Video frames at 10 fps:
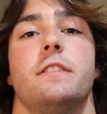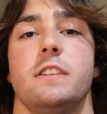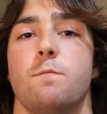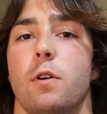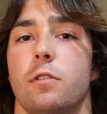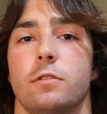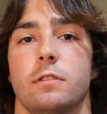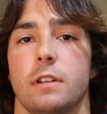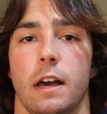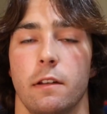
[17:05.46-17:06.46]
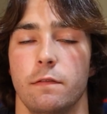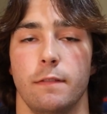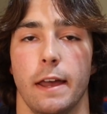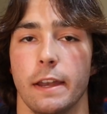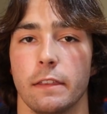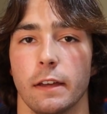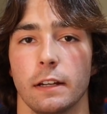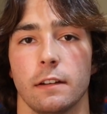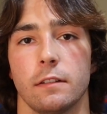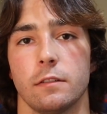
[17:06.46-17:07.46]
the most out of anything.
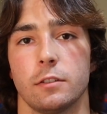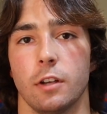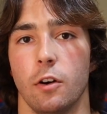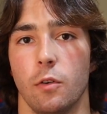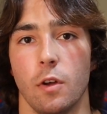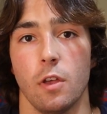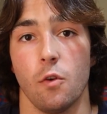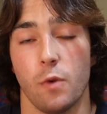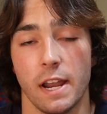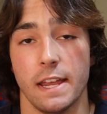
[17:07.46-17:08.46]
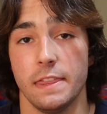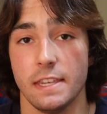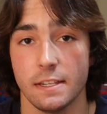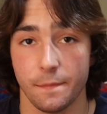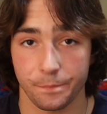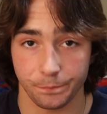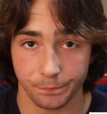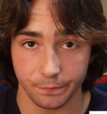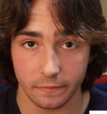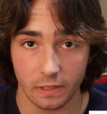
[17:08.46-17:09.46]
So when I hit these,
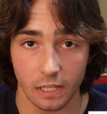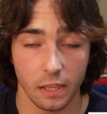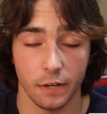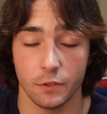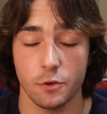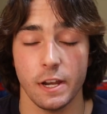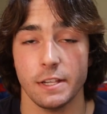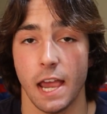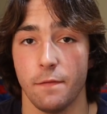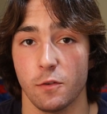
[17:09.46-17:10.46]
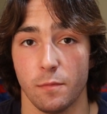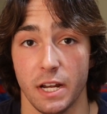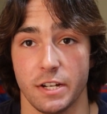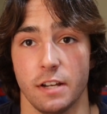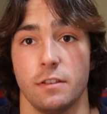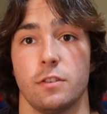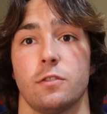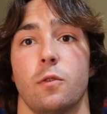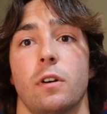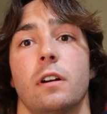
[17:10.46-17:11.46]
like 2 days after, when my chest is
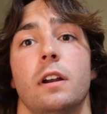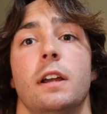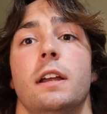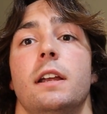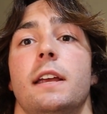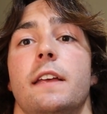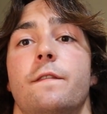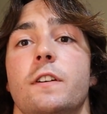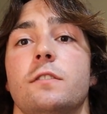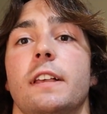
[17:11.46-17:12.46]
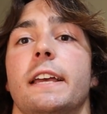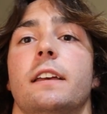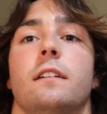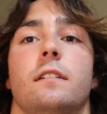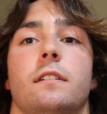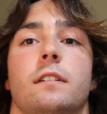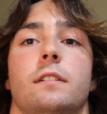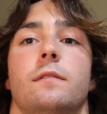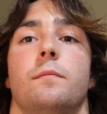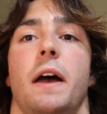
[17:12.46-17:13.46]
sore, it feels like
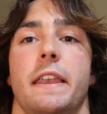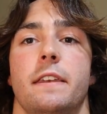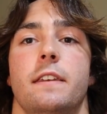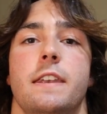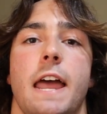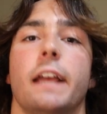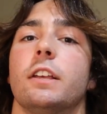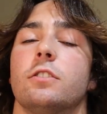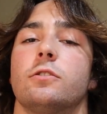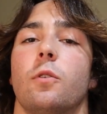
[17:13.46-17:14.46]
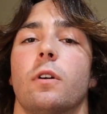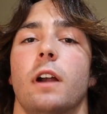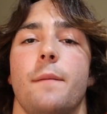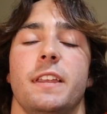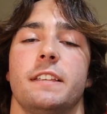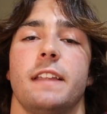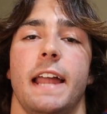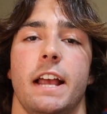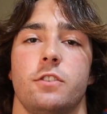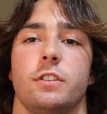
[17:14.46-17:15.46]
my neck is sore. I mean, it's not
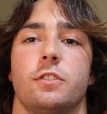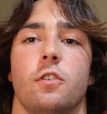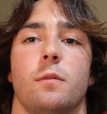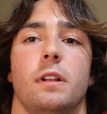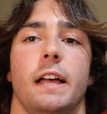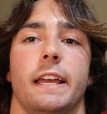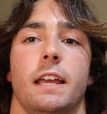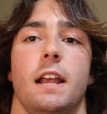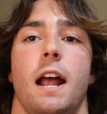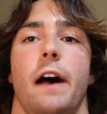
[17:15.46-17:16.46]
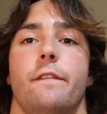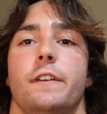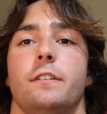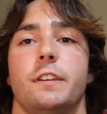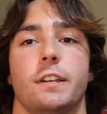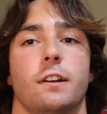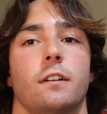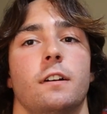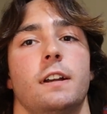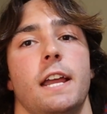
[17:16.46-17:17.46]
actually sore, but like I'll feel
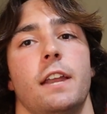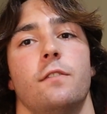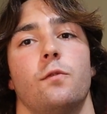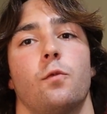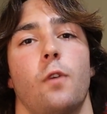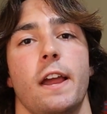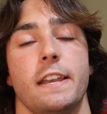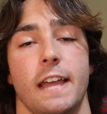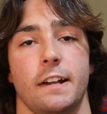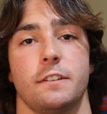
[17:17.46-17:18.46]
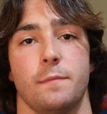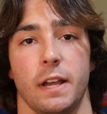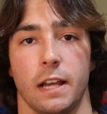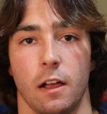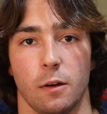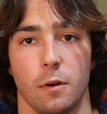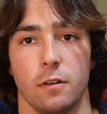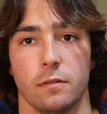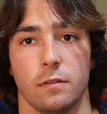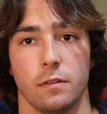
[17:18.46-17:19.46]
here and right next to my
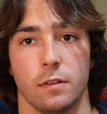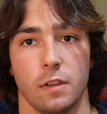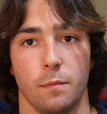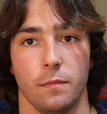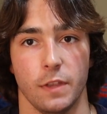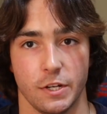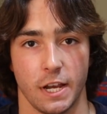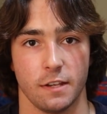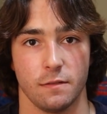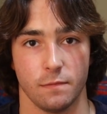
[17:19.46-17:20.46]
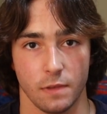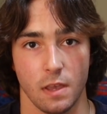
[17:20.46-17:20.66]
collarbone, the chest,